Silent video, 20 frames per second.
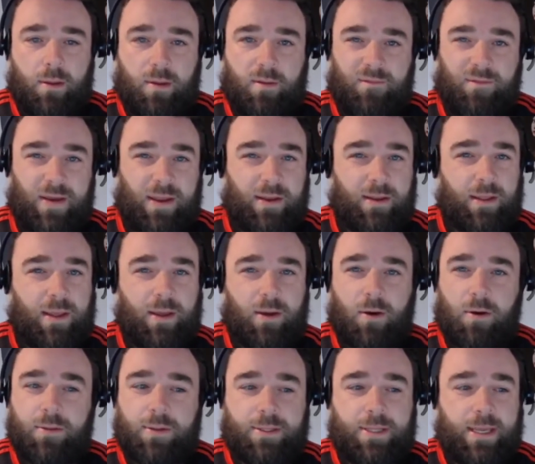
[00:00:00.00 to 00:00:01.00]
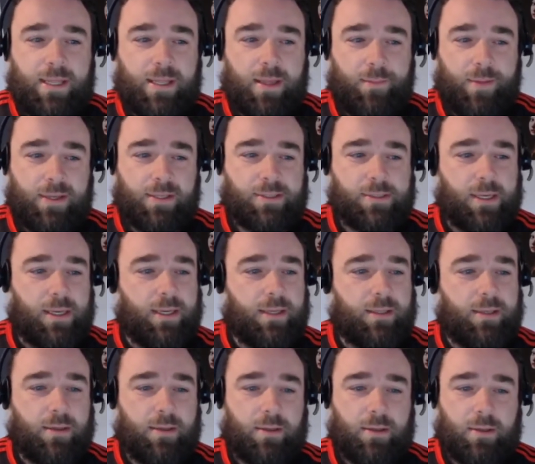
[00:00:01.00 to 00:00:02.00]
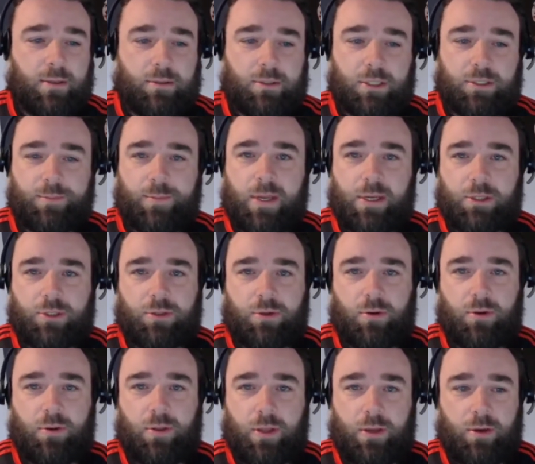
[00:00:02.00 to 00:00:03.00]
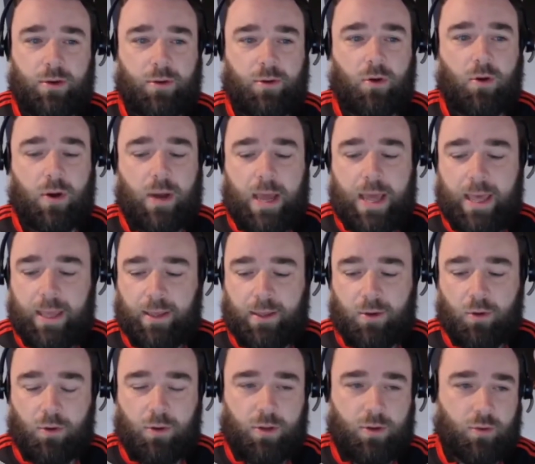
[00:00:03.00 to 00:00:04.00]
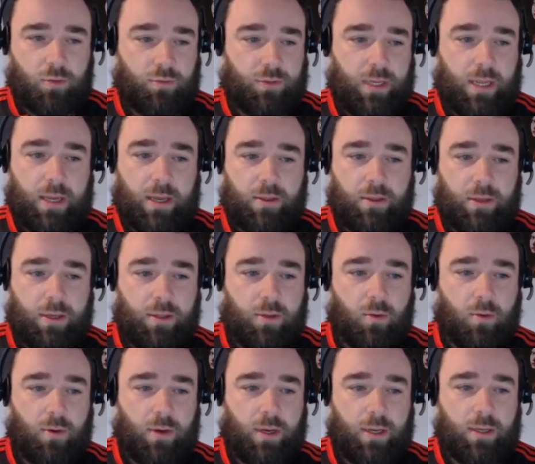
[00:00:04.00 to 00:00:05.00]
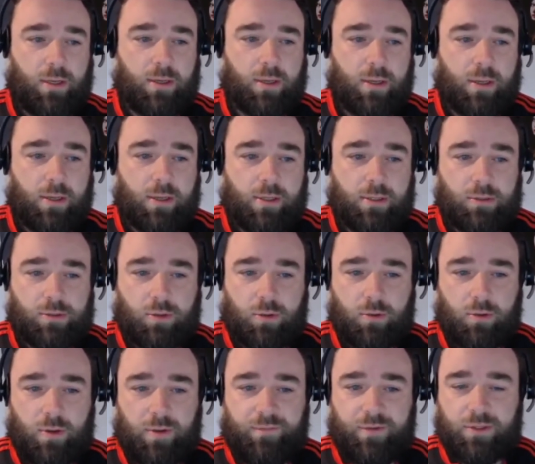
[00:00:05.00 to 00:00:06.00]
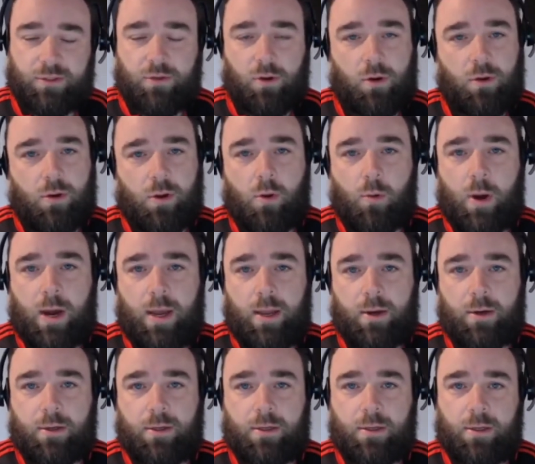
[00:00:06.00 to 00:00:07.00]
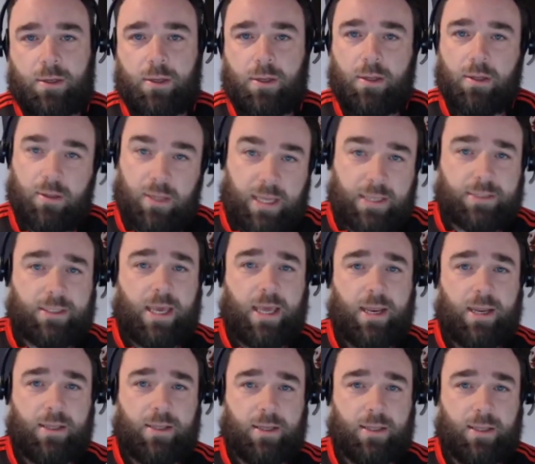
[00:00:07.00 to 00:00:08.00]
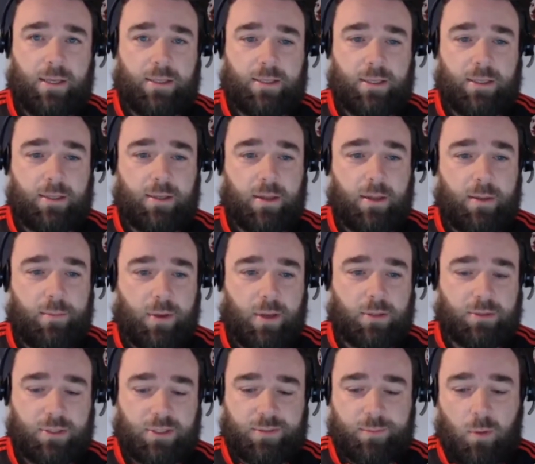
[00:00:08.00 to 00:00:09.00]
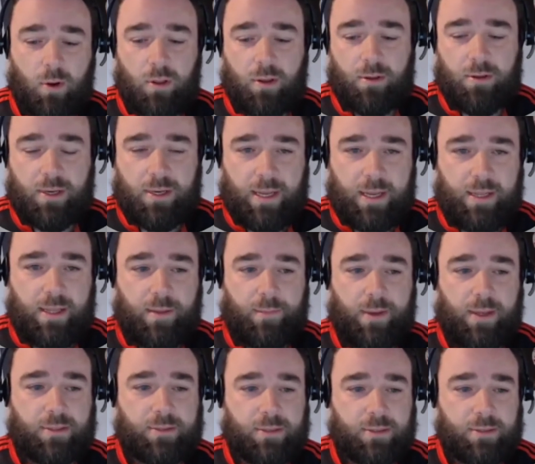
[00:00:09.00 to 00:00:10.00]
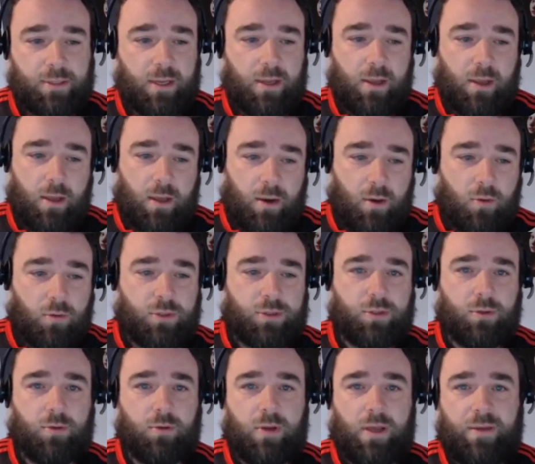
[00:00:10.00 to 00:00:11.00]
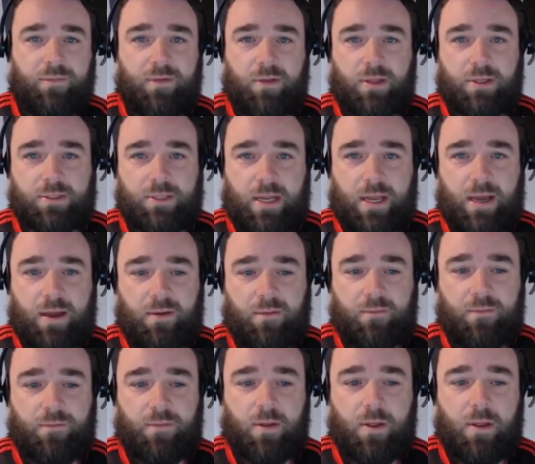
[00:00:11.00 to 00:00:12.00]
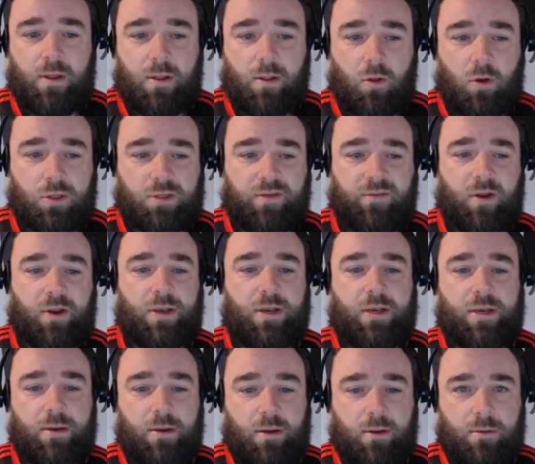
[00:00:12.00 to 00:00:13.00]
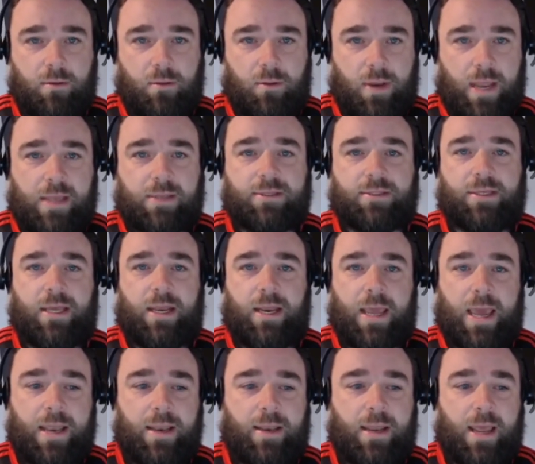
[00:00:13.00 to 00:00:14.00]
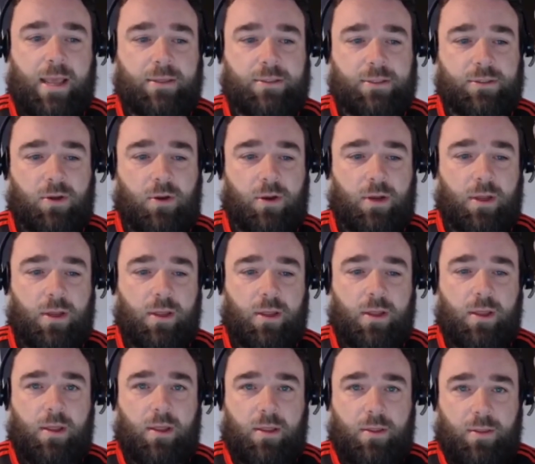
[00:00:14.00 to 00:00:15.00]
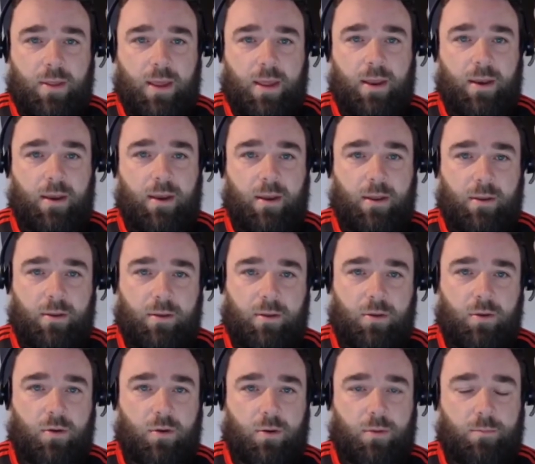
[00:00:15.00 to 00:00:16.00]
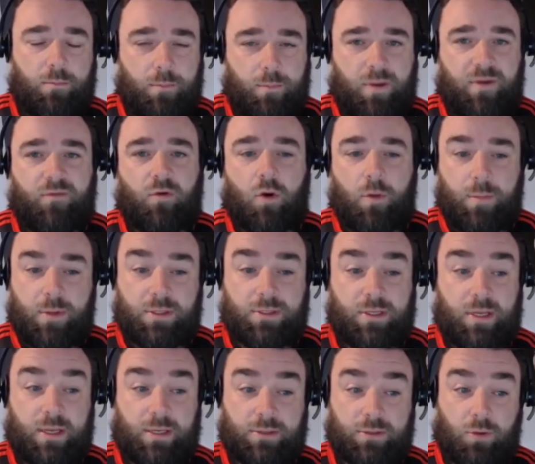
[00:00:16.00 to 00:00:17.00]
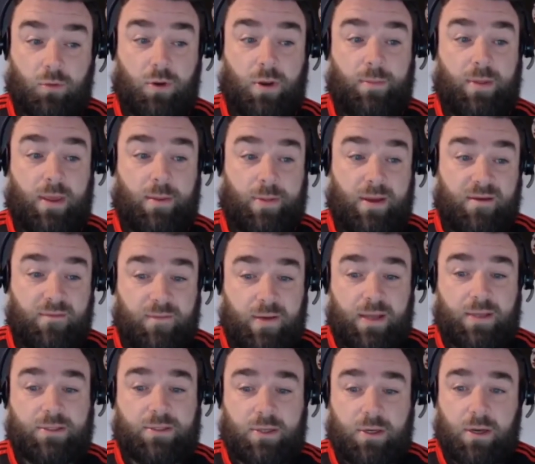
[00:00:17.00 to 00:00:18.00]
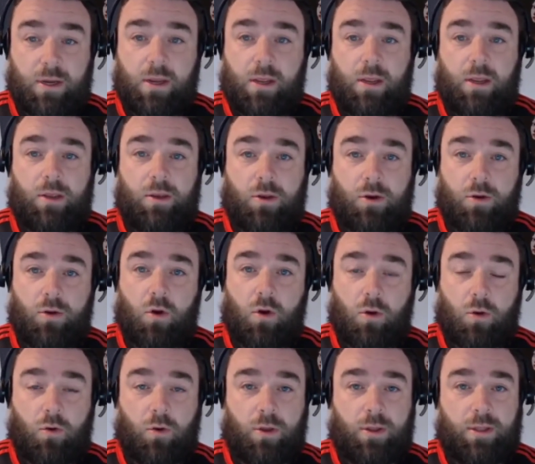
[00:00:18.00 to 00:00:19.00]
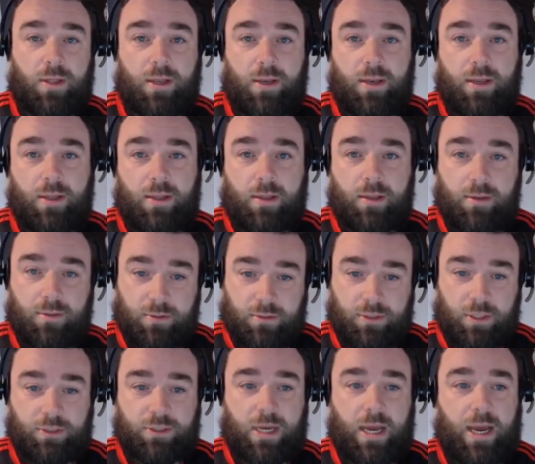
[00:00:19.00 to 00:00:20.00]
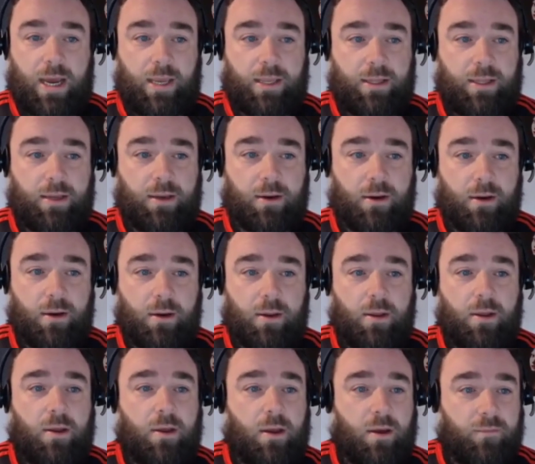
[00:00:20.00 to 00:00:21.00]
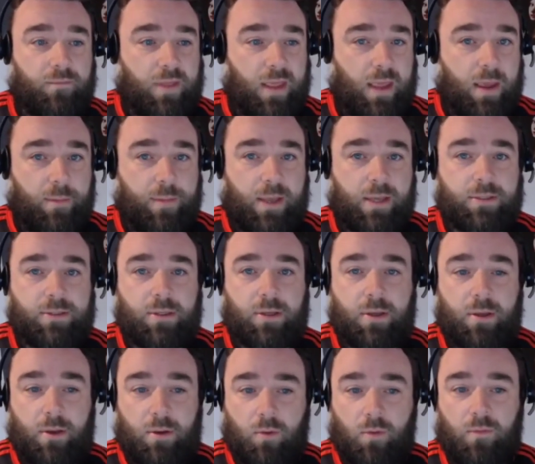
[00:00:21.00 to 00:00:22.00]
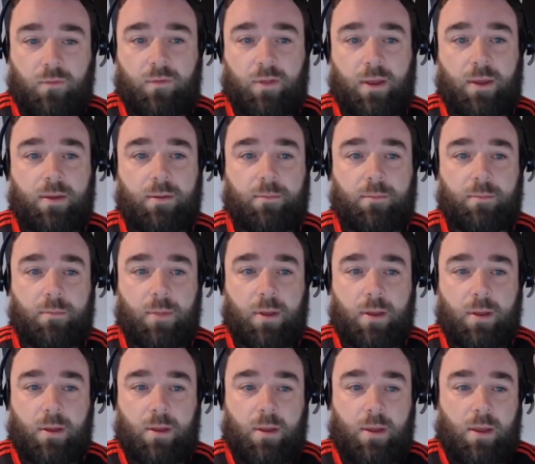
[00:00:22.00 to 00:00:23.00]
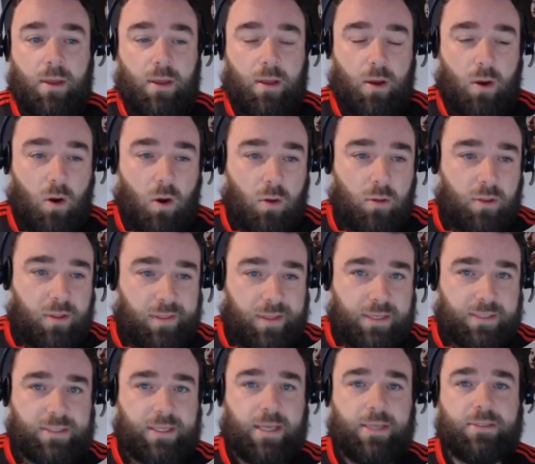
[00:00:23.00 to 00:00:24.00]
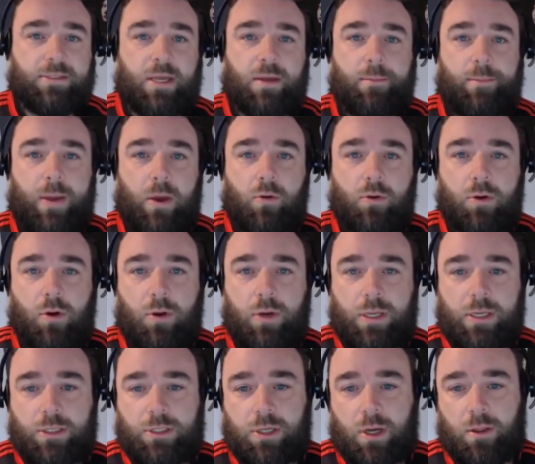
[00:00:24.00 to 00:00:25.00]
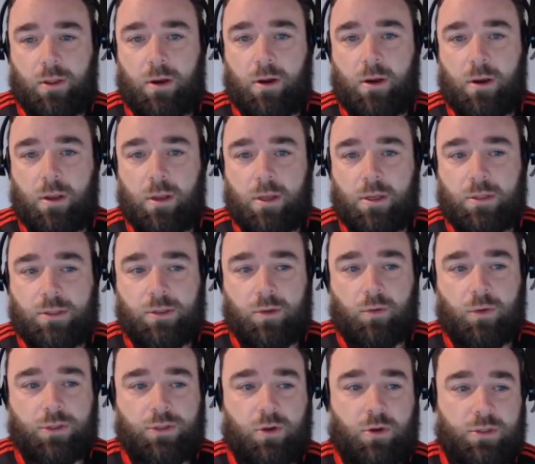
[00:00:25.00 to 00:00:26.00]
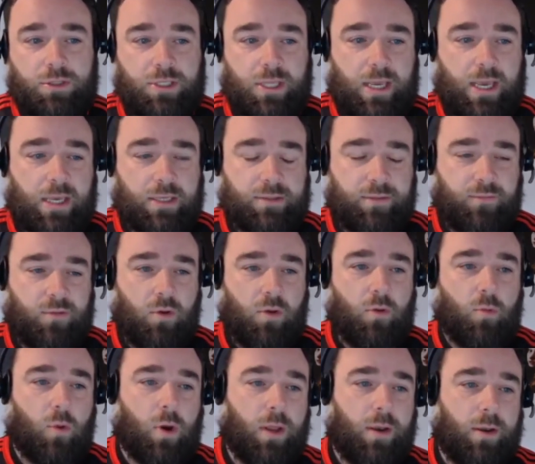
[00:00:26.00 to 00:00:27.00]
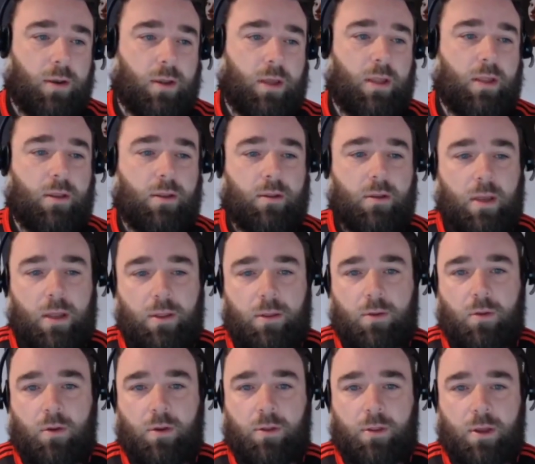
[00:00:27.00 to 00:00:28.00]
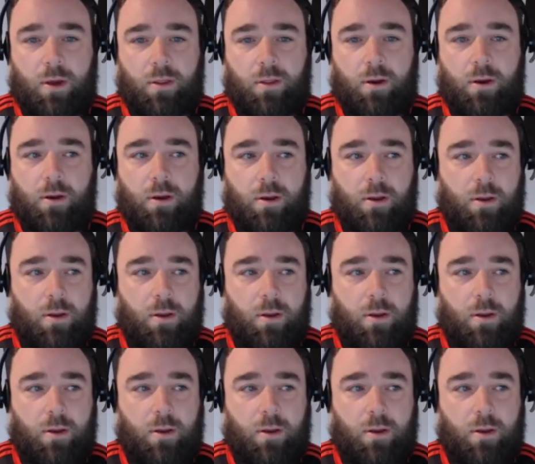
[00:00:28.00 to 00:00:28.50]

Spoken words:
Finally, on the database side, just make sure that you're not hanging on to old data that you don't need. So if it's not required, let's get it deleted, because the smaller the databases, and also if it doesn't have lots of unnecessary indexes on it, then your performance is going to be a bit faster. You're not going to need such a high tier of database, hopefully. All of these things can build on each other. So it's not just a case of doing one and doing the other.